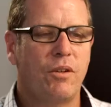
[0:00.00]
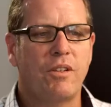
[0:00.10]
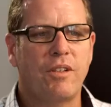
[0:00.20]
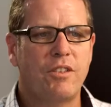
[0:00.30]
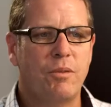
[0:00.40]
an
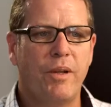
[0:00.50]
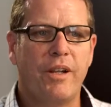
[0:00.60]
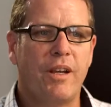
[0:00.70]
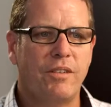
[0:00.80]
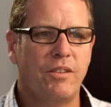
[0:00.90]
organisation we
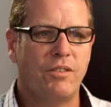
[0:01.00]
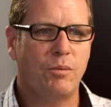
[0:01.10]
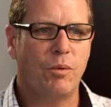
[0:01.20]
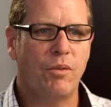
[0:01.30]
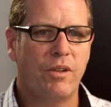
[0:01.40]
get access
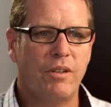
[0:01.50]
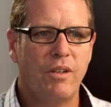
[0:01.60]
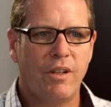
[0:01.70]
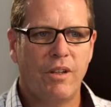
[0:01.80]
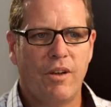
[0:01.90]
to all the
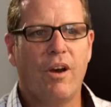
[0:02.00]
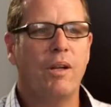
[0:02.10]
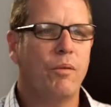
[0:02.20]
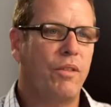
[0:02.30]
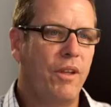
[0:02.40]
high
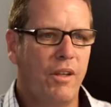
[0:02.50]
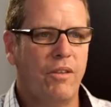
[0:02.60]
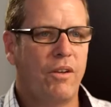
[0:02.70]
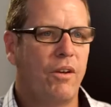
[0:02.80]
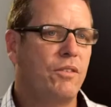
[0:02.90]
level
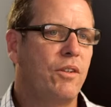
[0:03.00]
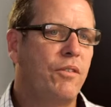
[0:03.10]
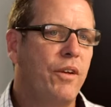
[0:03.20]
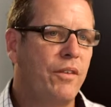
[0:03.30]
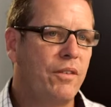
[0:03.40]
thinking that goes on
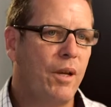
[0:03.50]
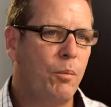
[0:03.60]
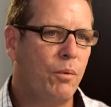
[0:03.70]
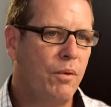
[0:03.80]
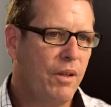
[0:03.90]
around the
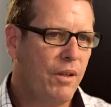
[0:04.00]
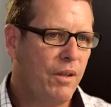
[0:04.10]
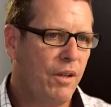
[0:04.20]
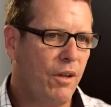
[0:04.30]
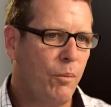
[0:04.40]
table.
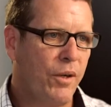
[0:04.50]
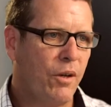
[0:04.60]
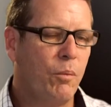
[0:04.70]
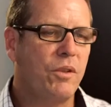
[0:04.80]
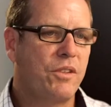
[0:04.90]
Uh, we
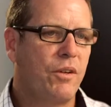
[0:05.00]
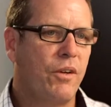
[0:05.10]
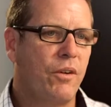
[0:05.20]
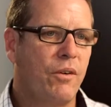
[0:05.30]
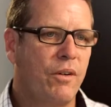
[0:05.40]
know what's
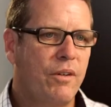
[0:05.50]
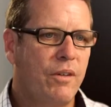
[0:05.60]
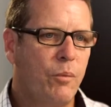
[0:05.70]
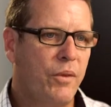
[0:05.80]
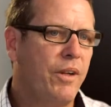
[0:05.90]
going on
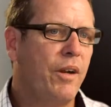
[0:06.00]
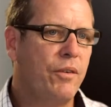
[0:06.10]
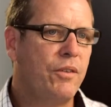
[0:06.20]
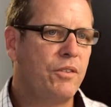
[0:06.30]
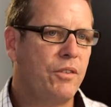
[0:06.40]
within
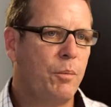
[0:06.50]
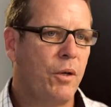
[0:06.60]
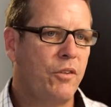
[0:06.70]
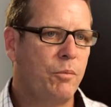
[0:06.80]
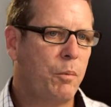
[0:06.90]
our industry,
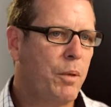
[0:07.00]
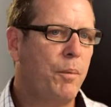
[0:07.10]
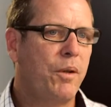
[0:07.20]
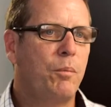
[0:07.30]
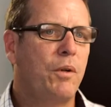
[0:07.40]
both from a
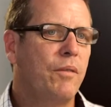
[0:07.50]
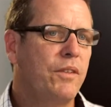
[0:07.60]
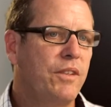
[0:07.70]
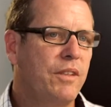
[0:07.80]
public and private